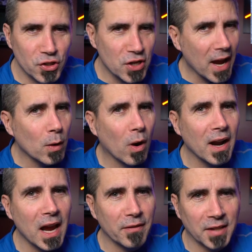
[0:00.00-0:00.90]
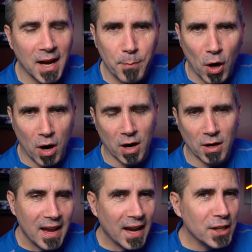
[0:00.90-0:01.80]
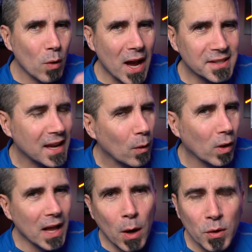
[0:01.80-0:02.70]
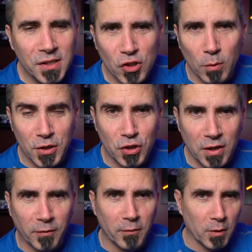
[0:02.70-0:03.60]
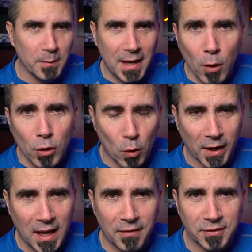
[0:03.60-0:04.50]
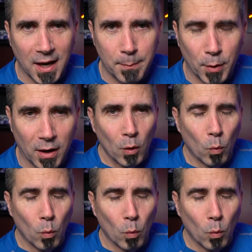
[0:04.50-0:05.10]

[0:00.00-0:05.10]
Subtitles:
Jaguar F-Type R. And you ask, well, how is it so much different from the outgoing F-Type R?